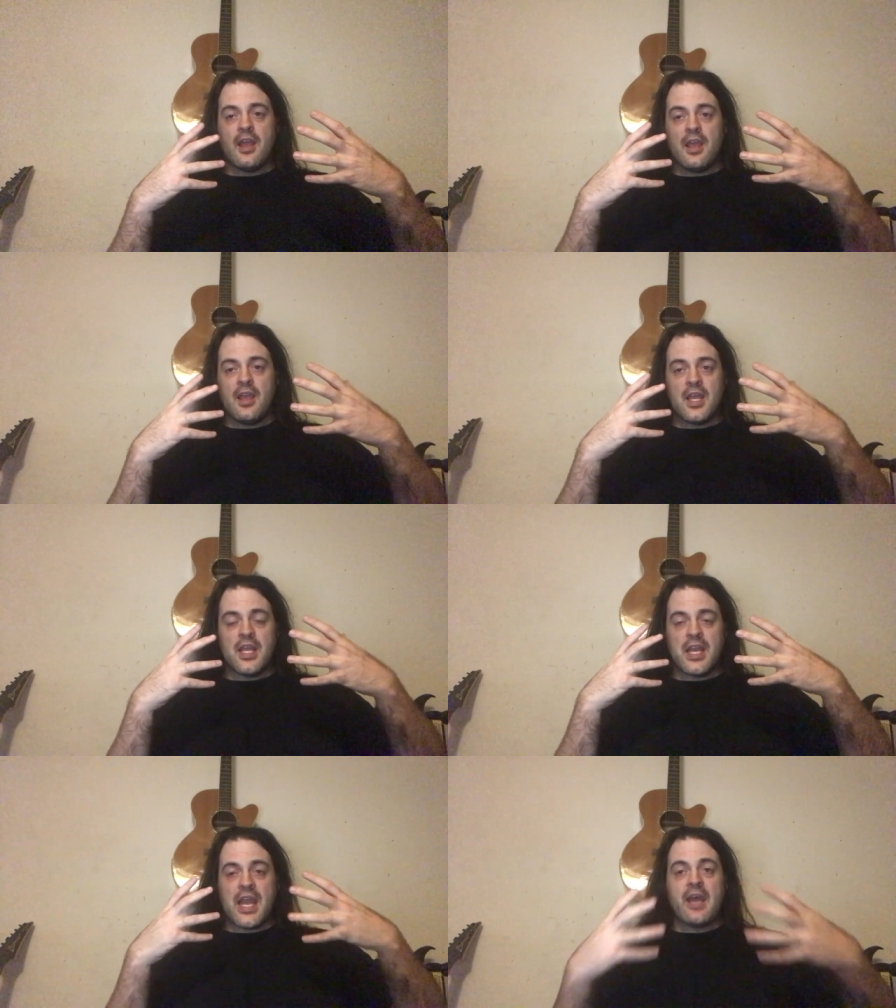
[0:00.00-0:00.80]
it,
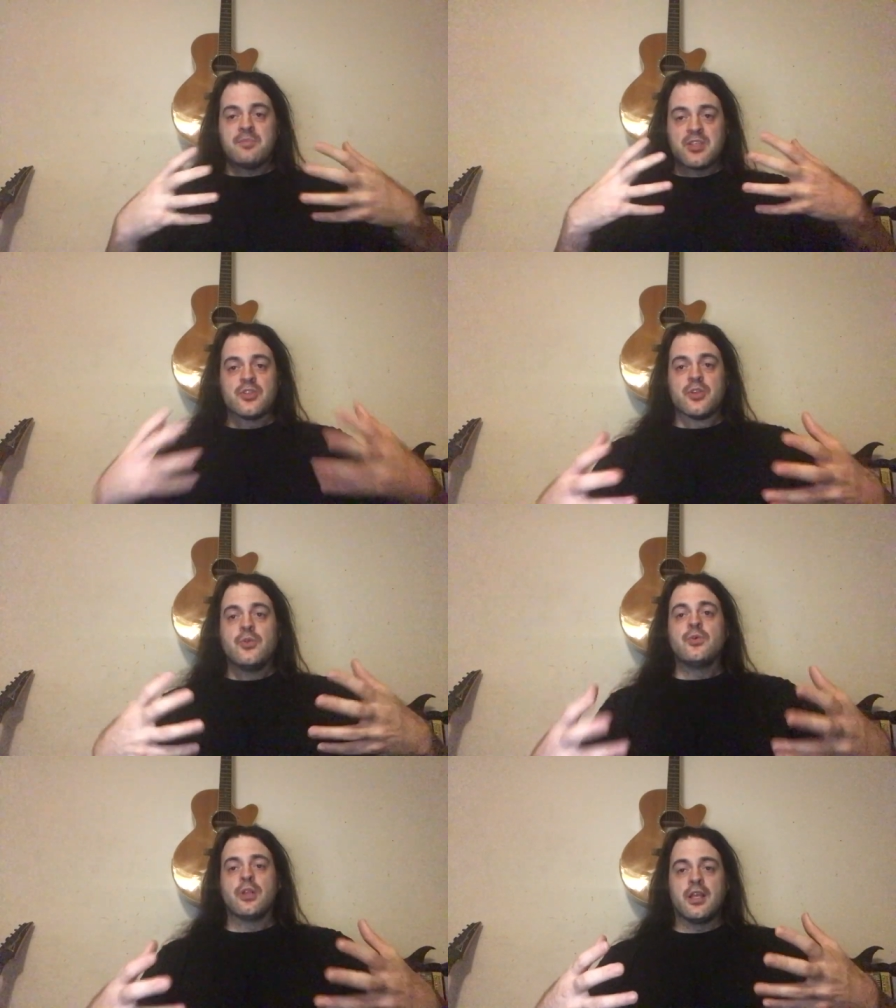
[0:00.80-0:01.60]
it
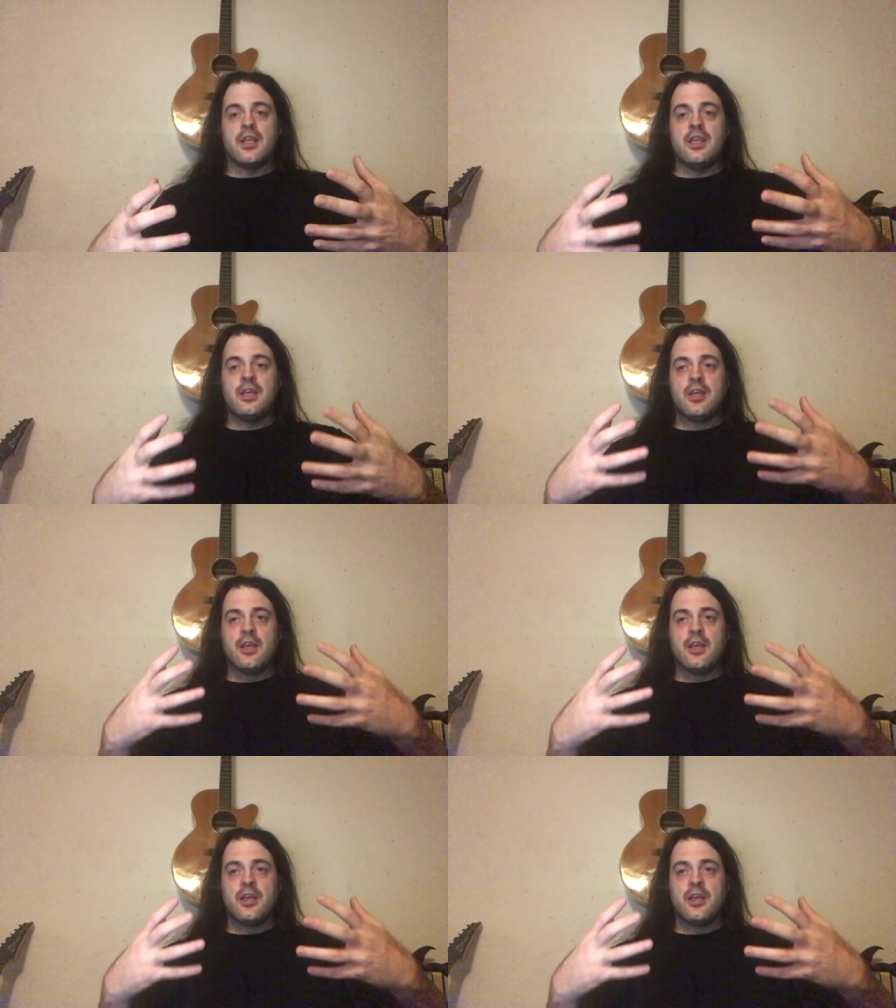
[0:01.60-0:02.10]
absolutely